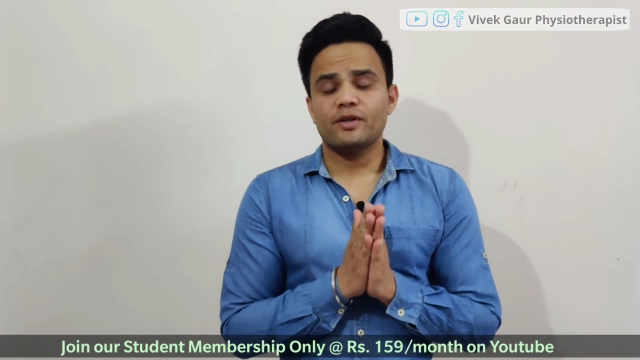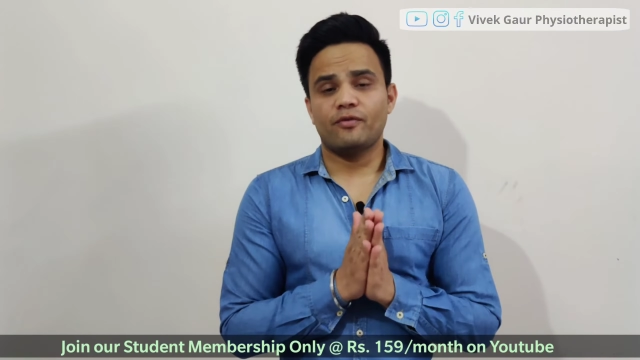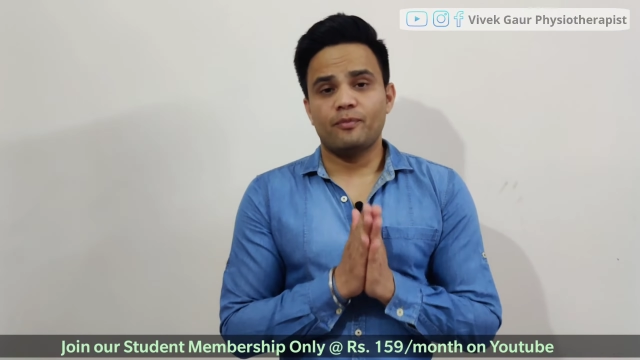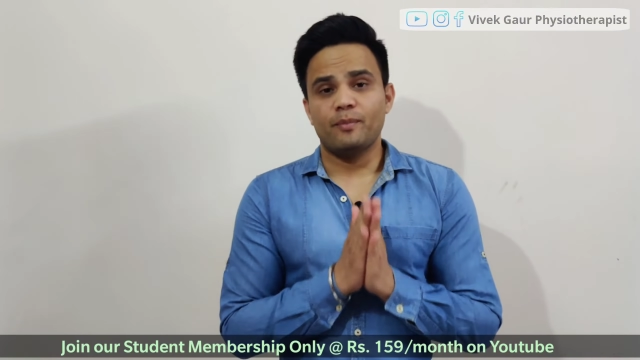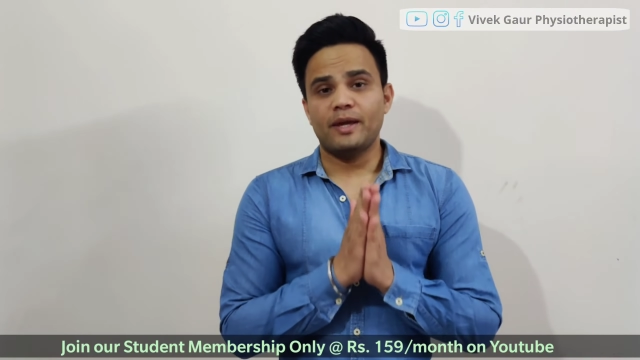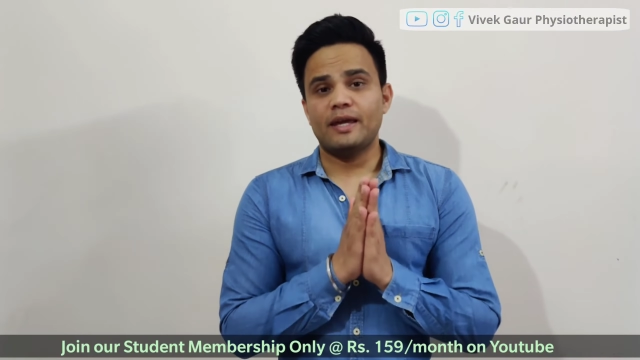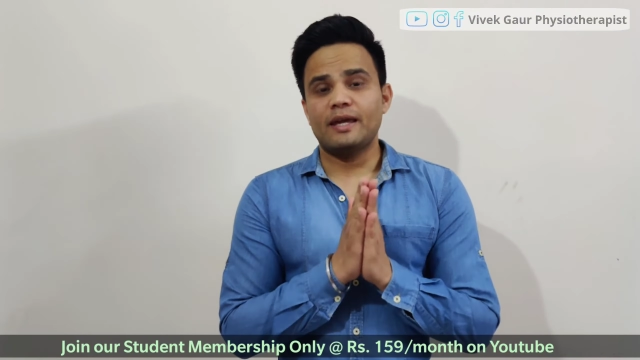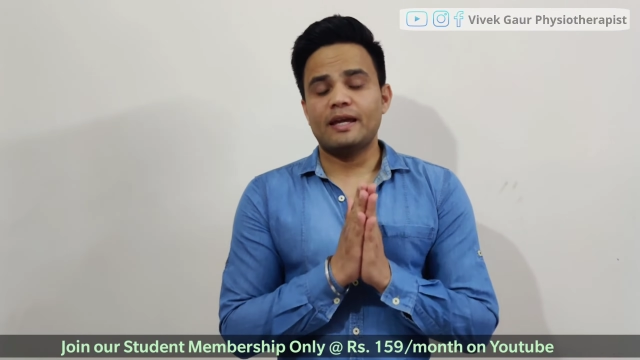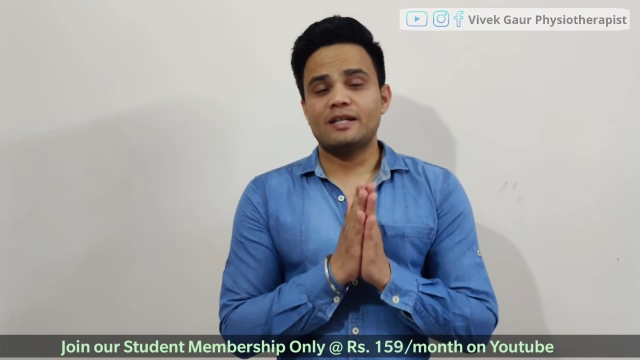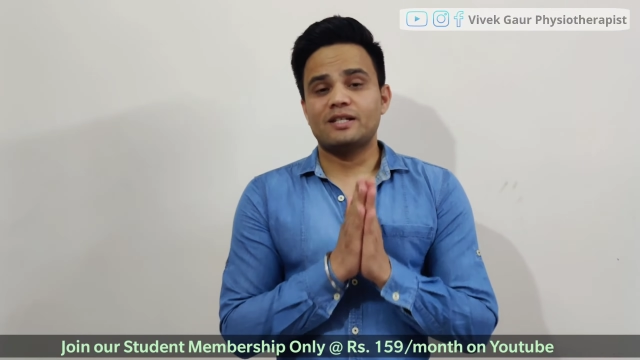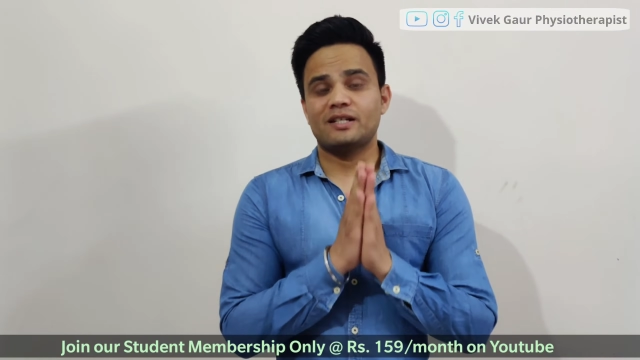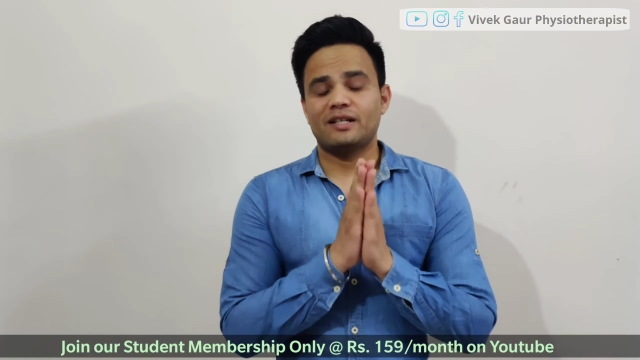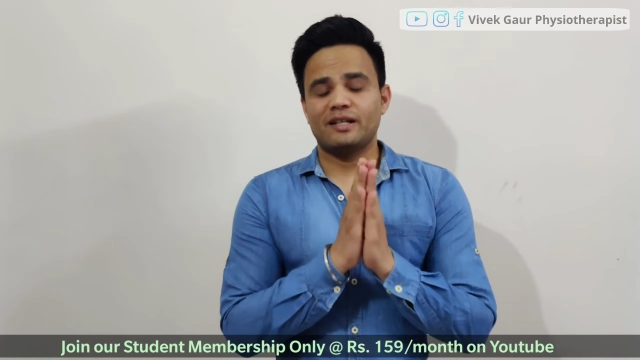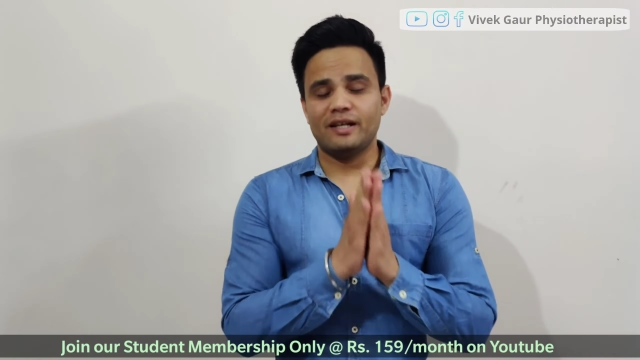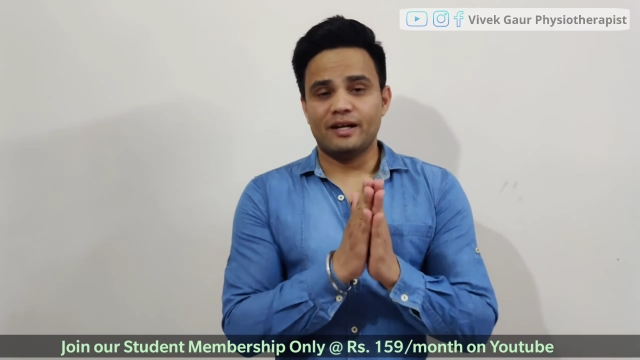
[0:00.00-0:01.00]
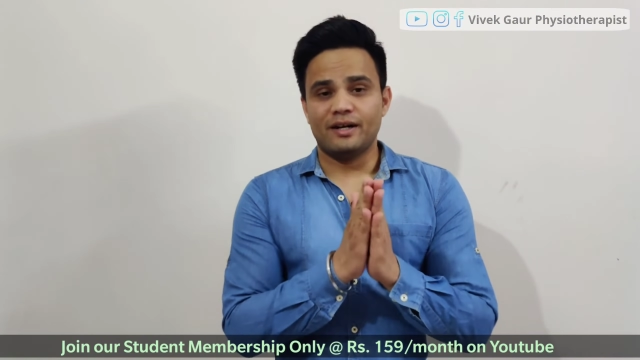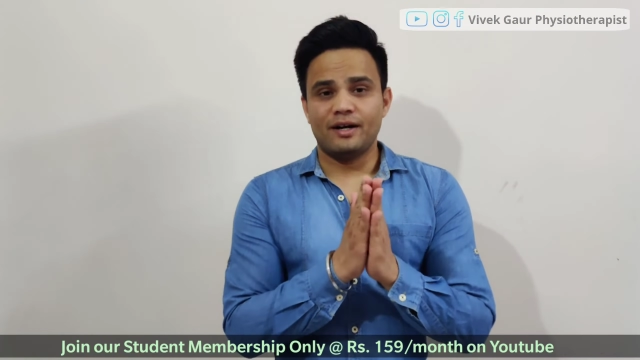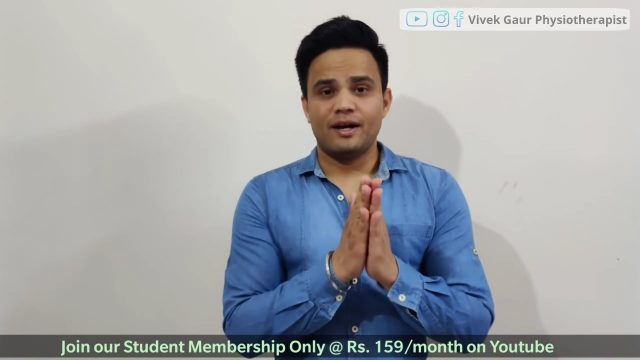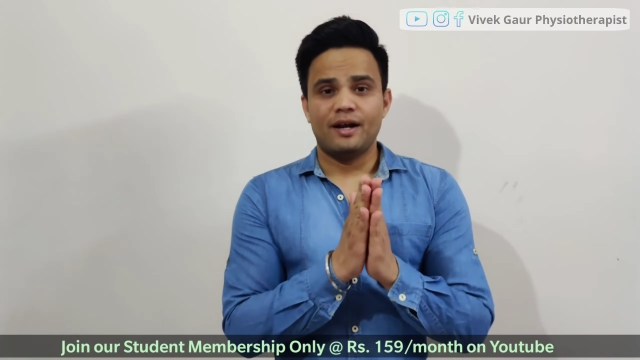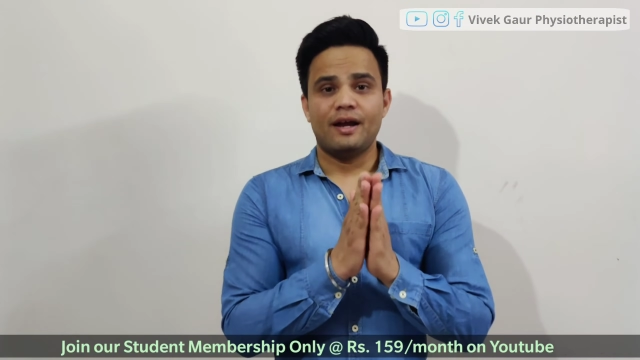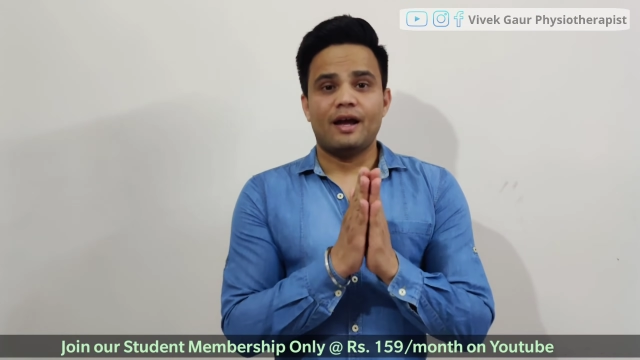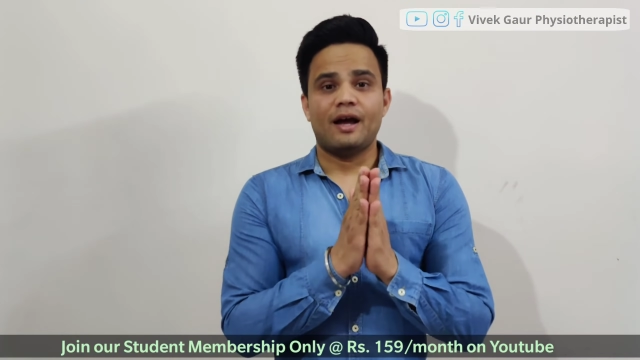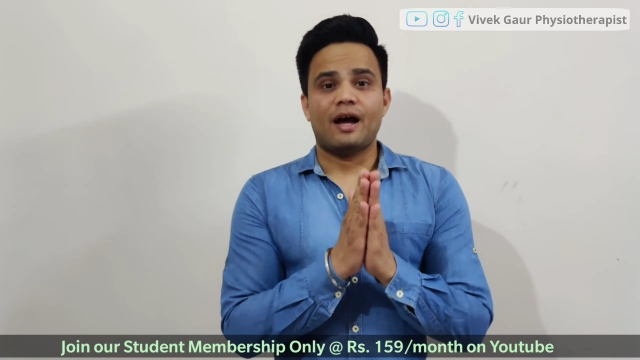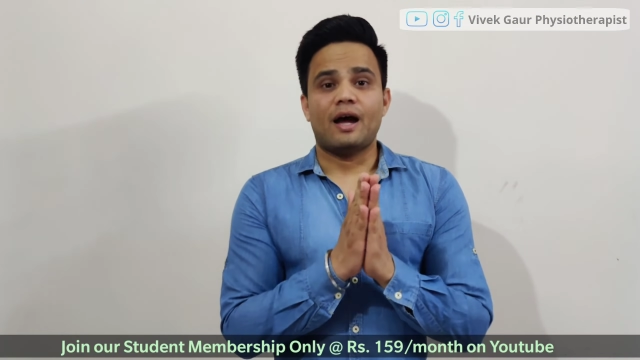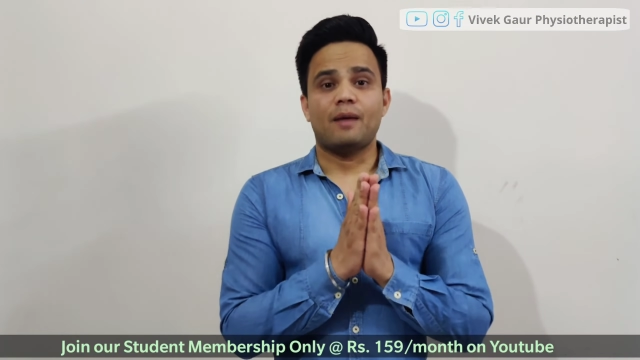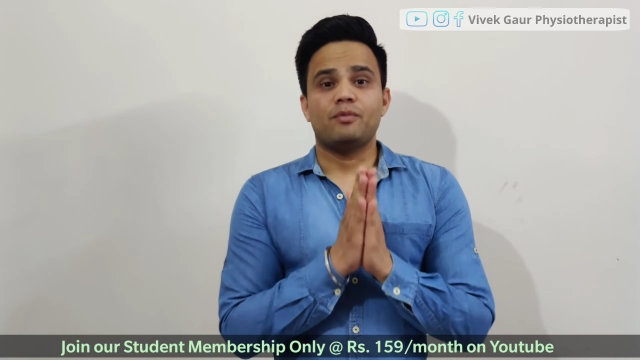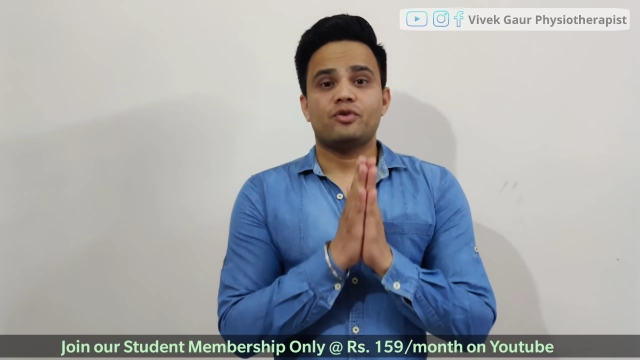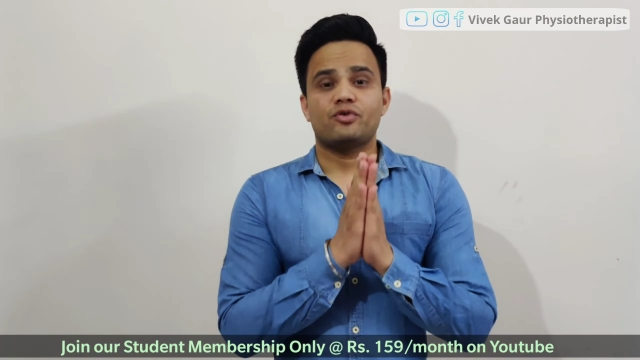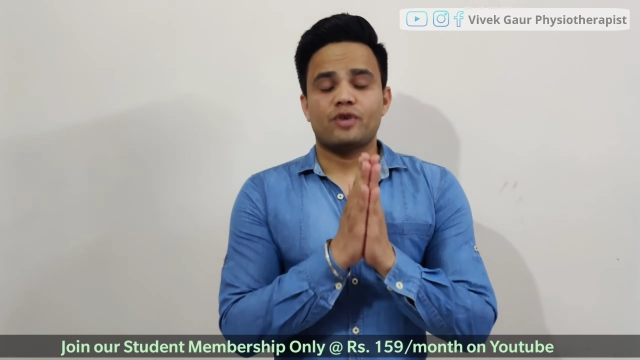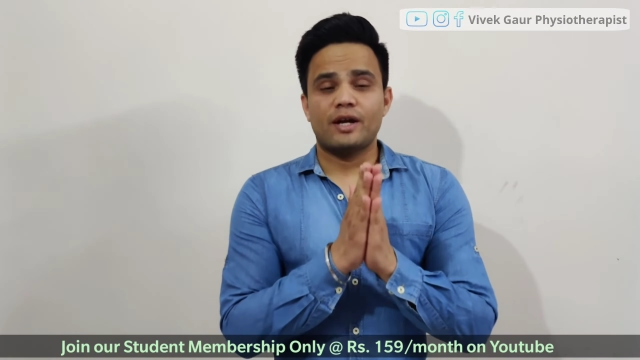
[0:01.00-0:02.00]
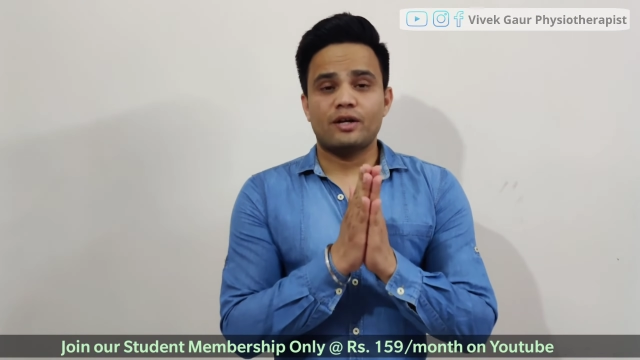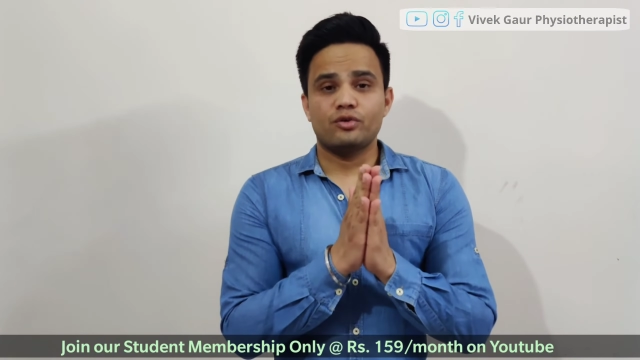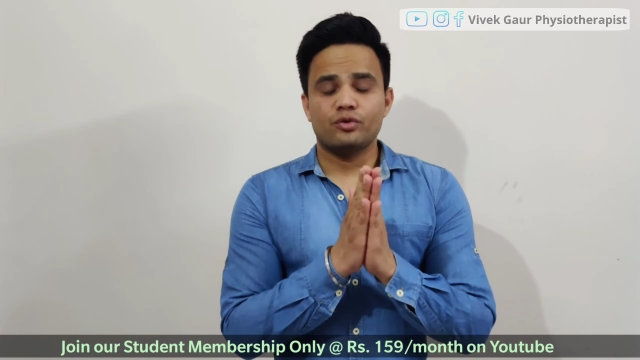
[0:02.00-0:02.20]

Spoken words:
of making it clear, I'm trying